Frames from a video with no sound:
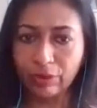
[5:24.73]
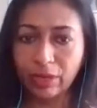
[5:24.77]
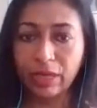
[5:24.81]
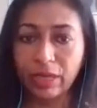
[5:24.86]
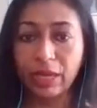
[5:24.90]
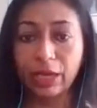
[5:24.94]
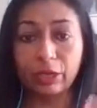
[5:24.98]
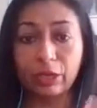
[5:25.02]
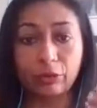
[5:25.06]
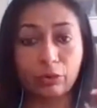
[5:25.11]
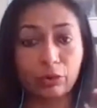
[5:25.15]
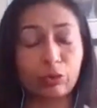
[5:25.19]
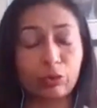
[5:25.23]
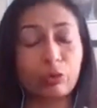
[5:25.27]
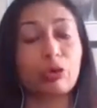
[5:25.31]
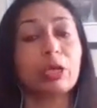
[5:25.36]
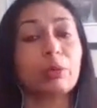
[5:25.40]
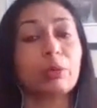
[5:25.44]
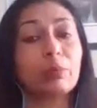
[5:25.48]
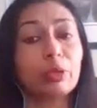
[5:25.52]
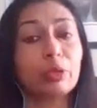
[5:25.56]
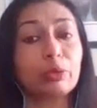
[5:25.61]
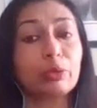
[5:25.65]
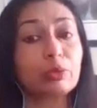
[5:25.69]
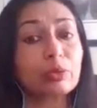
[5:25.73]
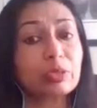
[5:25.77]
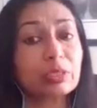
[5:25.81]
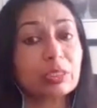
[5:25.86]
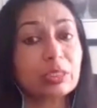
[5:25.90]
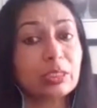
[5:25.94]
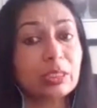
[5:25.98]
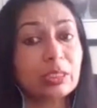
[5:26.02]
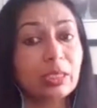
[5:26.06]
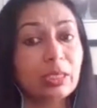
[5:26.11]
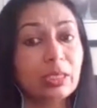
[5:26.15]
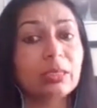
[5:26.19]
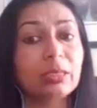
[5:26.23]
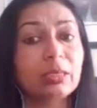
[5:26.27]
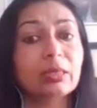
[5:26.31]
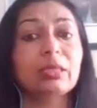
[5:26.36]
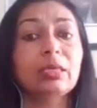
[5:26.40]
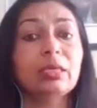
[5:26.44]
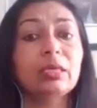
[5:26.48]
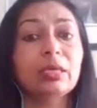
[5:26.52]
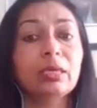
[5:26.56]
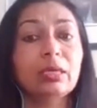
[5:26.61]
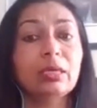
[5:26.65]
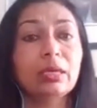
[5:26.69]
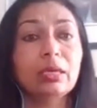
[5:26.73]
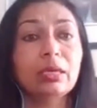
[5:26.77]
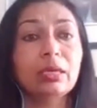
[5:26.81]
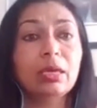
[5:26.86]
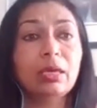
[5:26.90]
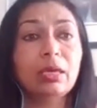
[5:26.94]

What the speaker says: and you are not able to see the